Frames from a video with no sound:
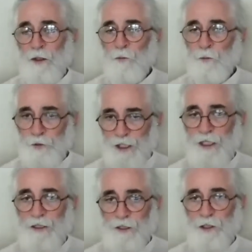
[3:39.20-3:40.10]

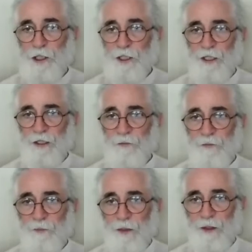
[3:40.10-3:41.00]
reconditioning
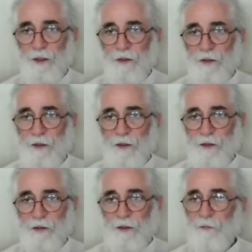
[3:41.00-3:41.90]

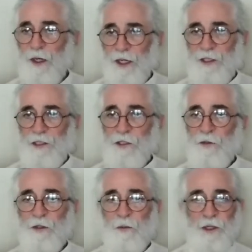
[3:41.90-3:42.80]
the mind so
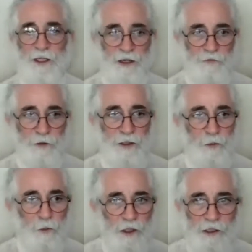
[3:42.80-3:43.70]
that whenever it
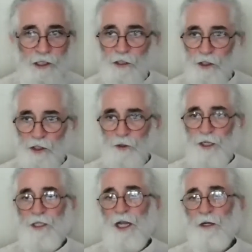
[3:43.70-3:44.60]
wants to
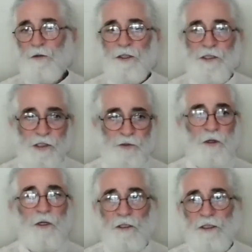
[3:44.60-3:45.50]
stretch out
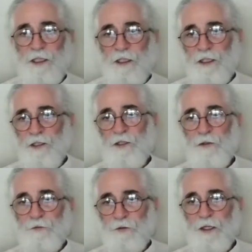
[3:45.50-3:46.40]
strongly into
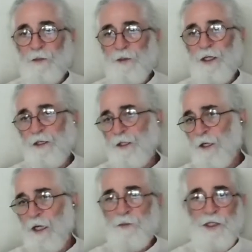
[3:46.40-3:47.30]
a phenomenon, an
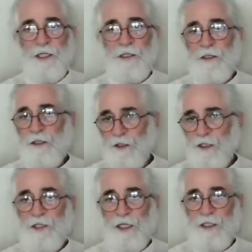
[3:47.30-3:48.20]
object, in the
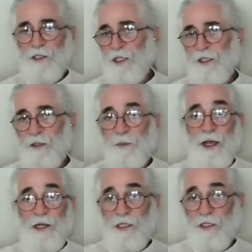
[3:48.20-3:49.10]
tendency in the
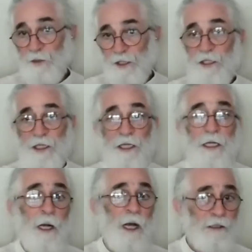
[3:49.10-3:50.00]
past has been to get
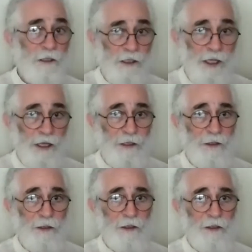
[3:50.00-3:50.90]
caught in that,
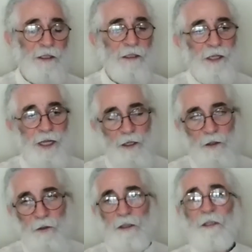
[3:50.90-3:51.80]

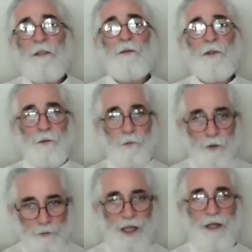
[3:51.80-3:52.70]
now we
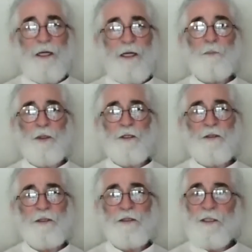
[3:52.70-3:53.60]
back up
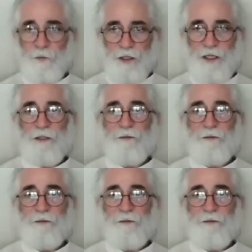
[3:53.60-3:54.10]
in a way.